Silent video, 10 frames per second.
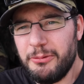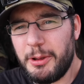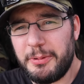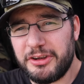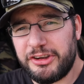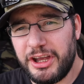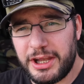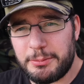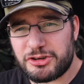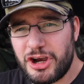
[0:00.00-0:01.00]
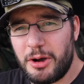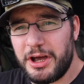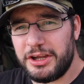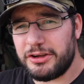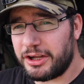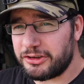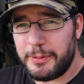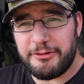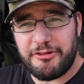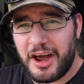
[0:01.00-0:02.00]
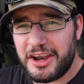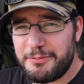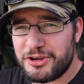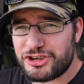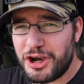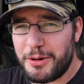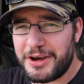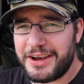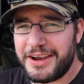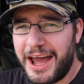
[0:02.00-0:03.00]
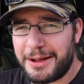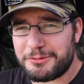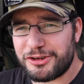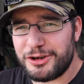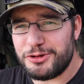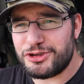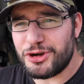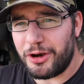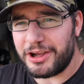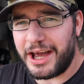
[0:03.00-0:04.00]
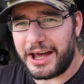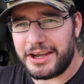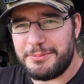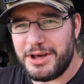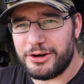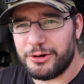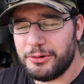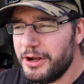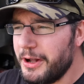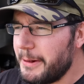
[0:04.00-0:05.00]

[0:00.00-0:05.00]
We've been seeing them showing, and to be fair, they've been showing an absolute jolly out in the middle.